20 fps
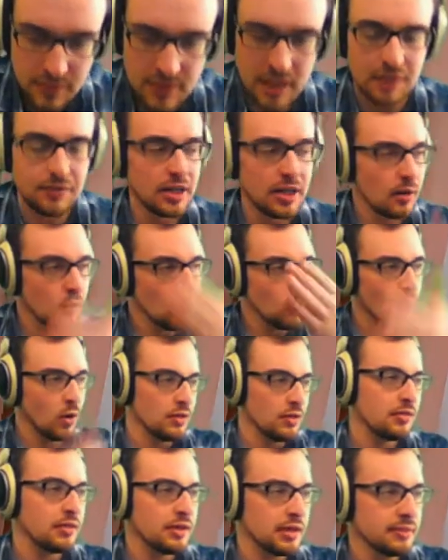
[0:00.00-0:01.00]
That if you get
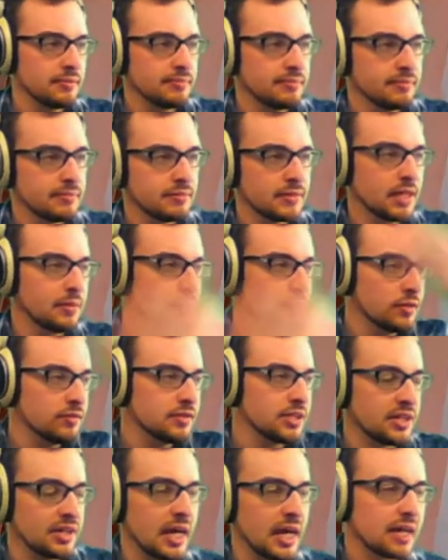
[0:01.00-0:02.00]
one thing, then it
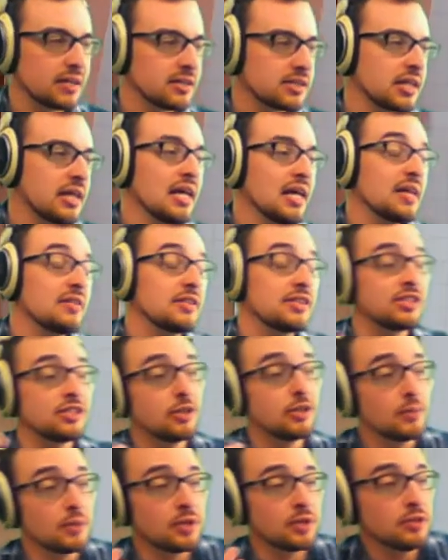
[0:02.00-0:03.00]
proves the next. And this is
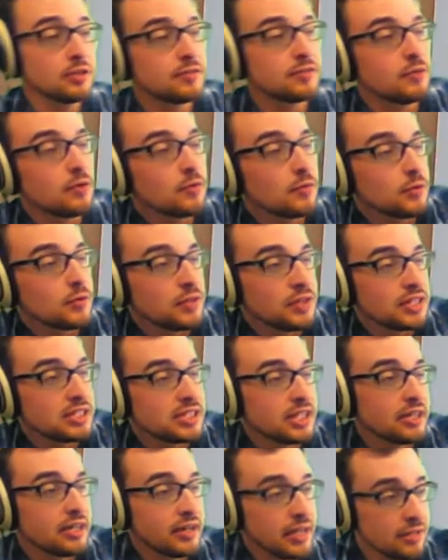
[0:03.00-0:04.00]
super useful for
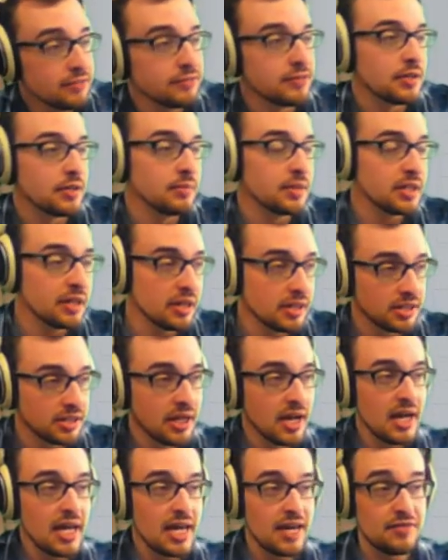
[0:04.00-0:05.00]
things that are infinite, because
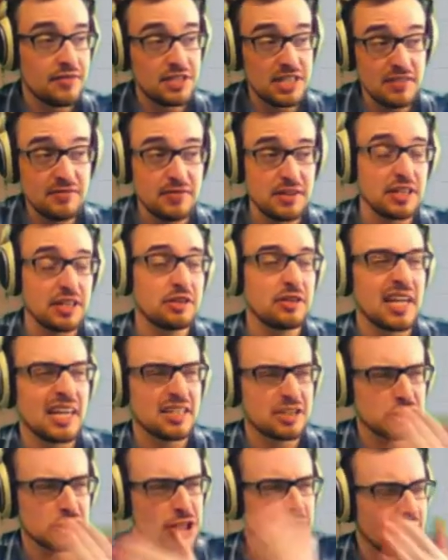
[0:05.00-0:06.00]
if it's infinite, you
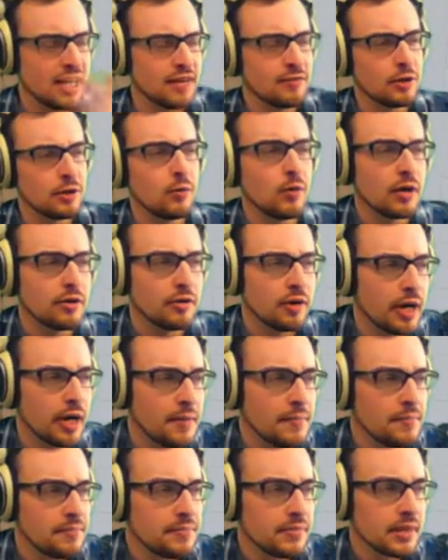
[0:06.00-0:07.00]
can't just check every one,
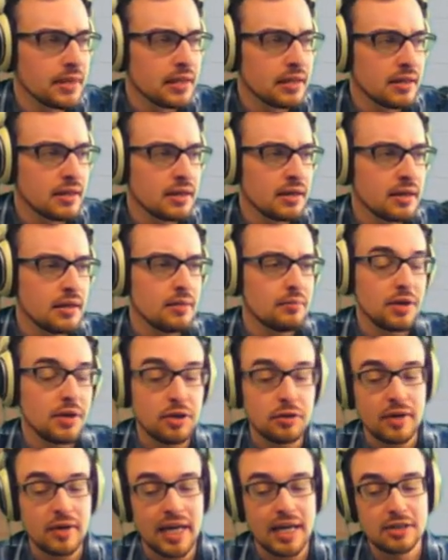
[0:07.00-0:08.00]
right? But
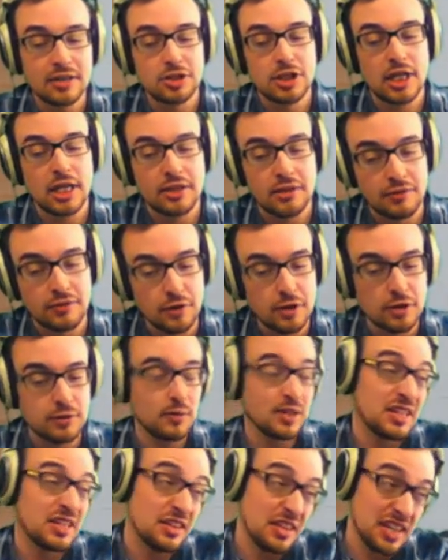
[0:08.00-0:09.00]
you can check the first
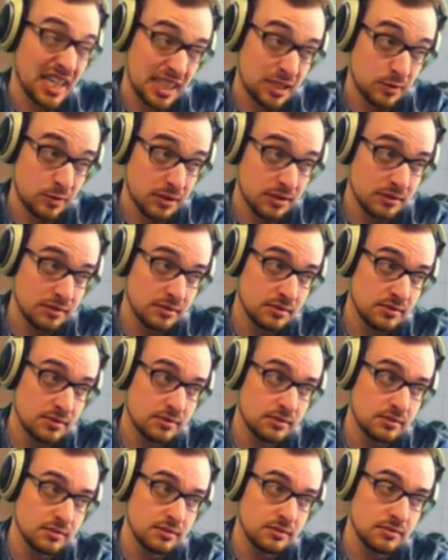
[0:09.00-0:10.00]
one and the next one.
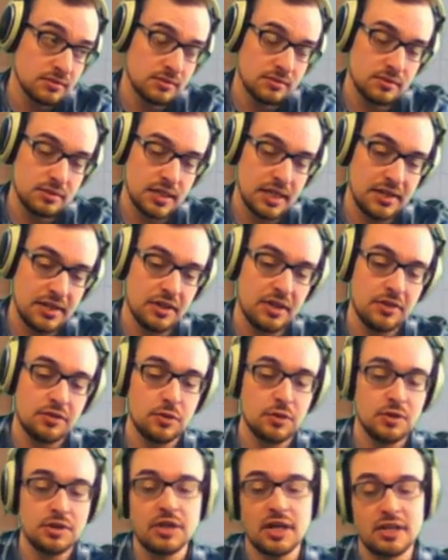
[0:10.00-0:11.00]
And then
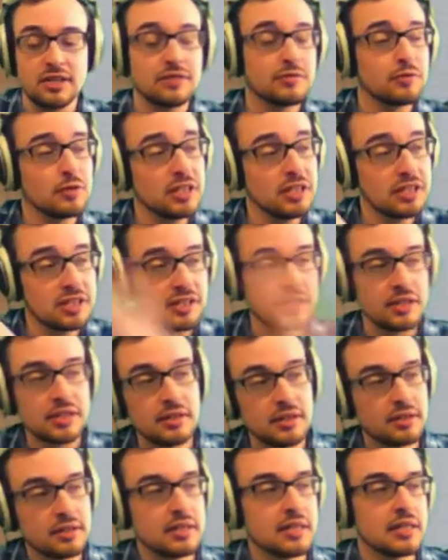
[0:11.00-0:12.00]
through inductive
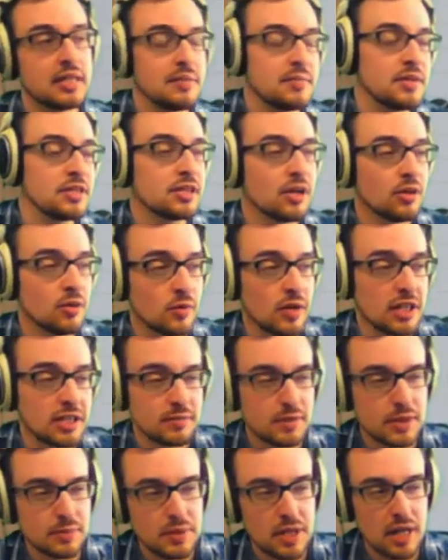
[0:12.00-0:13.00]
reasoning, it means all the rest
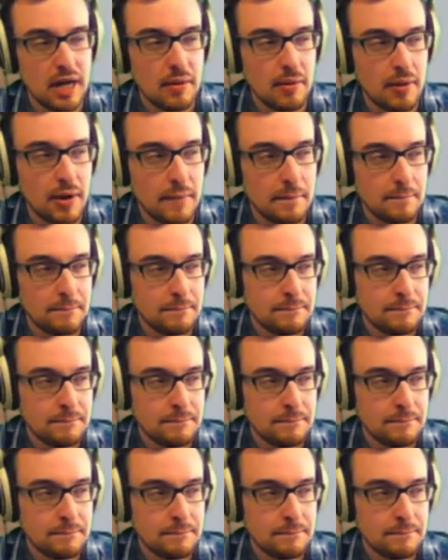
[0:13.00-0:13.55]
must be that way.